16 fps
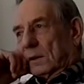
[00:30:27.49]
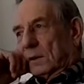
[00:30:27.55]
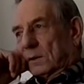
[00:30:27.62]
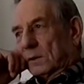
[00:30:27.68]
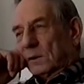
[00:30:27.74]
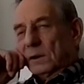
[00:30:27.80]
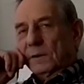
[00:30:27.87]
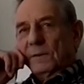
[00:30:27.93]

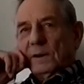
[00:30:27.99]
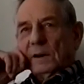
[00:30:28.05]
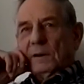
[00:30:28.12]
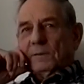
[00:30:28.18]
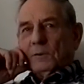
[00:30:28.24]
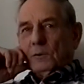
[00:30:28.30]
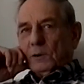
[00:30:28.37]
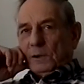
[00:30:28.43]

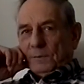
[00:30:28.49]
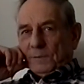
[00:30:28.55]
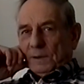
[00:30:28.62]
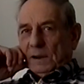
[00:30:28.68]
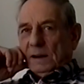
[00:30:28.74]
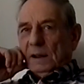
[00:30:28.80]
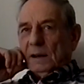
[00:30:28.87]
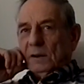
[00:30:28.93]
35, 40
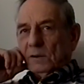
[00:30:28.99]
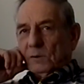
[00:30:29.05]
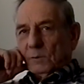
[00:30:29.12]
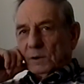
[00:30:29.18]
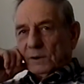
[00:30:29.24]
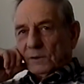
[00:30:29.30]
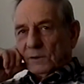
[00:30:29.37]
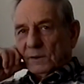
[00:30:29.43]
feet down, and
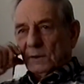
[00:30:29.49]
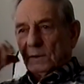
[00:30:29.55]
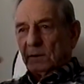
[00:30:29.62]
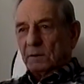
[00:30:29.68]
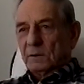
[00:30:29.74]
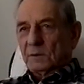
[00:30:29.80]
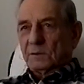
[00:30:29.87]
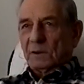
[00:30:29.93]
we'd
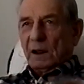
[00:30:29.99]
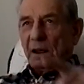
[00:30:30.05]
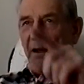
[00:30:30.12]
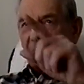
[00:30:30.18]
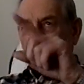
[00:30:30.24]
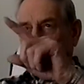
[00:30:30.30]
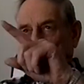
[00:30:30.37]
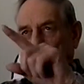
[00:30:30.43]

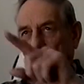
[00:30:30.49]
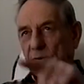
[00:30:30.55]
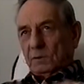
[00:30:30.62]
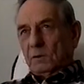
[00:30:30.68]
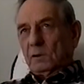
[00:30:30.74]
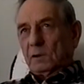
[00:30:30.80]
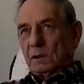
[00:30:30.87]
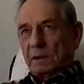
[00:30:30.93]
stack those
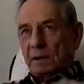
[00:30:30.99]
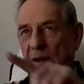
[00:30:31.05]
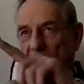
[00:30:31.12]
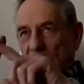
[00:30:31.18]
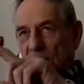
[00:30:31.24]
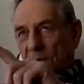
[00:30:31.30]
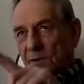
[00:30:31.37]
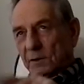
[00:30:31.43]
oil
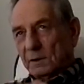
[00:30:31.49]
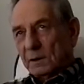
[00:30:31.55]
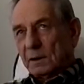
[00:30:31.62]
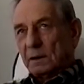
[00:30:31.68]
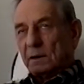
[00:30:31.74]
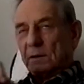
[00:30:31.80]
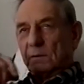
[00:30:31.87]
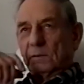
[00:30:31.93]
cans, and
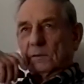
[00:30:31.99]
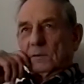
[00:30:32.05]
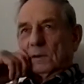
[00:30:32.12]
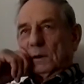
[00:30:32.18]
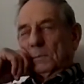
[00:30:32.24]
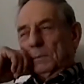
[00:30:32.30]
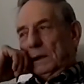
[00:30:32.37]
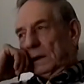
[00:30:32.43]
then we
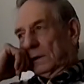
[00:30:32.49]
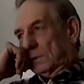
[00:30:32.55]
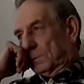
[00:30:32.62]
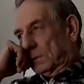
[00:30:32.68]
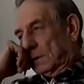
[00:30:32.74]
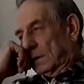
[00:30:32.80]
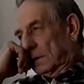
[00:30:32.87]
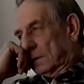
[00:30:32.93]
had
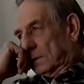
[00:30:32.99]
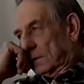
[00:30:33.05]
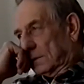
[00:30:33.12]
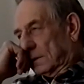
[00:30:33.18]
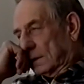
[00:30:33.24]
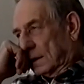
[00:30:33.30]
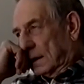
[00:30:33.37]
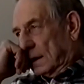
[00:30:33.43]
baseballs,
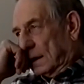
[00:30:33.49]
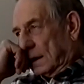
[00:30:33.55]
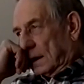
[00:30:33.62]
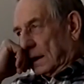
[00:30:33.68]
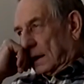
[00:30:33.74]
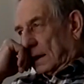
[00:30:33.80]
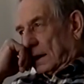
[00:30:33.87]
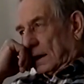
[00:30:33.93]

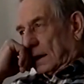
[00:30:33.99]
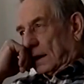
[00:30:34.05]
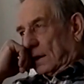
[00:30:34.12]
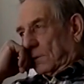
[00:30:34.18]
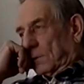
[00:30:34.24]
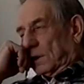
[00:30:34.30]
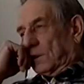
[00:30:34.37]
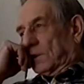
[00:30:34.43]

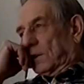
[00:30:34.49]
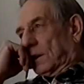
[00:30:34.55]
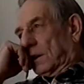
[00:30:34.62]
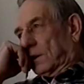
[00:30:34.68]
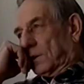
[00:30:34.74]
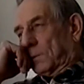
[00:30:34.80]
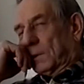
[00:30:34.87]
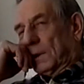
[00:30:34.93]
and we'd
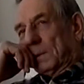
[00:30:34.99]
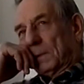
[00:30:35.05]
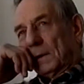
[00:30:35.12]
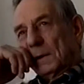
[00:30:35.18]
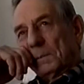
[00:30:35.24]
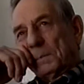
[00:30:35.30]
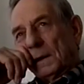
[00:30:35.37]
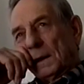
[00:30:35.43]
charge people
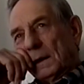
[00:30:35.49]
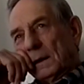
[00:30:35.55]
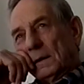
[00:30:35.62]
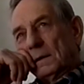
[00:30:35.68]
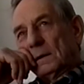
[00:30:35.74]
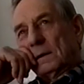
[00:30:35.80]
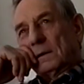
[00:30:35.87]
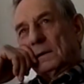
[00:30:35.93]
a
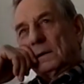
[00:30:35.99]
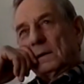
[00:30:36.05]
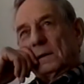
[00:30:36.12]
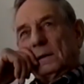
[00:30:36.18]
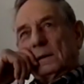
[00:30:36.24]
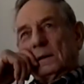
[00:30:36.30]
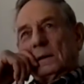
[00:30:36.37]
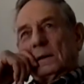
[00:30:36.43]
penny
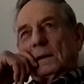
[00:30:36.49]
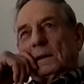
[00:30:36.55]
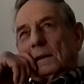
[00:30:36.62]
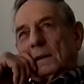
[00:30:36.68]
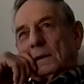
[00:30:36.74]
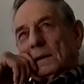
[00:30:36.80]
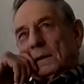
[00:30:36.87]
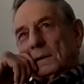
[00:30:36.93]

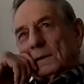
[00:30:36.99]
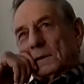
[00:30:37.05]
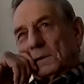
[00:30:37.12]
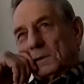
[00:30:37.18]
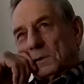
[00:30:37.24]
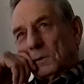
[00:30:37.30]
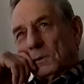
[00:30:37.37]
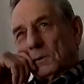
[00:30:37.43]
to
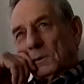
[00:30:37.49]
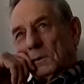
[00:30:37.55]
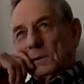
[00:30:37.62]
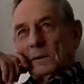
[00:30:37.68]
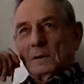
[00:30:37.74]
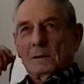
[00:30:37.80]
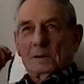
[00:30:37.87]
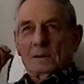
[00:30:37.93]
throw
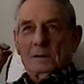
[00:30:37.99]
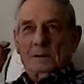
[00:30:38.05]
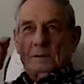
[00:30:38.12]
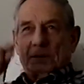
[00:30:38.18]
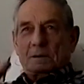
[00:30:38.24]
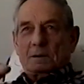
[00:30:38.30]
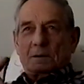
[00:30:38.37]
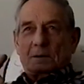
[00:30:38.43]

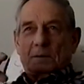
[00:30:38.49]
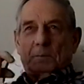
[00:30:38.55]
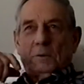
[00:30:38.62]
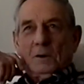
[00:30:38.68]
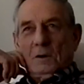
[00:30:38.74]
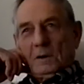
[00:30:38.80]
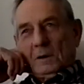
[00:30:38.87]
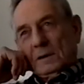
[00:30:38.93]
a
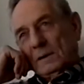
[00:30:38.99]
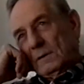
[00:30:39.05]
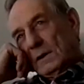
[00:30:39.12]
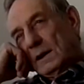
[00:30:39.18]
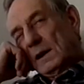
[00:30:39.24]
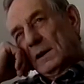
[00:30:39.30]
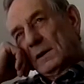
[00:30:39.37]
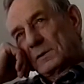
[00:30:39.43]
ball. If
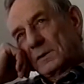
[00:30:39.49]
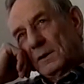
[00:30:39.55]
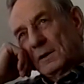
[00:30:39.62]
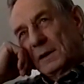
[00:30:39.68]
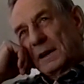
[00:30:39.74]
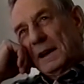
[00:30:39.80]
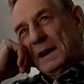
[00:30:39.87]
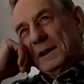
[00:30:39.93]
they knocked all
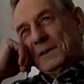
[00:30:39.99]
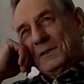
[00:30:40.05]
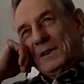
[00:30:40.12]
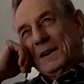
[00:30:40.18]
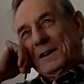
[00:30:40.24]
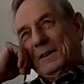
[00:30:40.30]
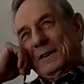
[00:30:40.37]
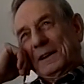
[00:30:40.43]
the cans
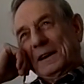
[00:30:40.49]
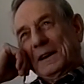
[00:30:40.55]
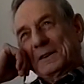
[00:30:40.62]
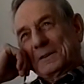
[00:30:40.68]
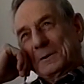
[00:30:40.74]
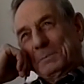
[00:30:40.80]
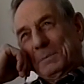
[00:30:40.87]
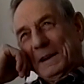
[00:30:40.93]
down, they
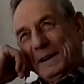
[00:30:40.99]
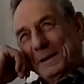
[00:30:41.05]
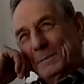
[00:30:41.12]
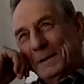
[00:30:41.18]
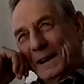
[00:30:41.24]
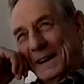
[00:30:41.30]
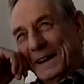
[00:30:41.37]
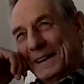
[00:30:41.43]
got their penny
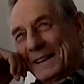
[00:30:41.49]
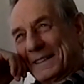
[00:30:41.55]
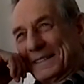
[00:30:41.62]
back.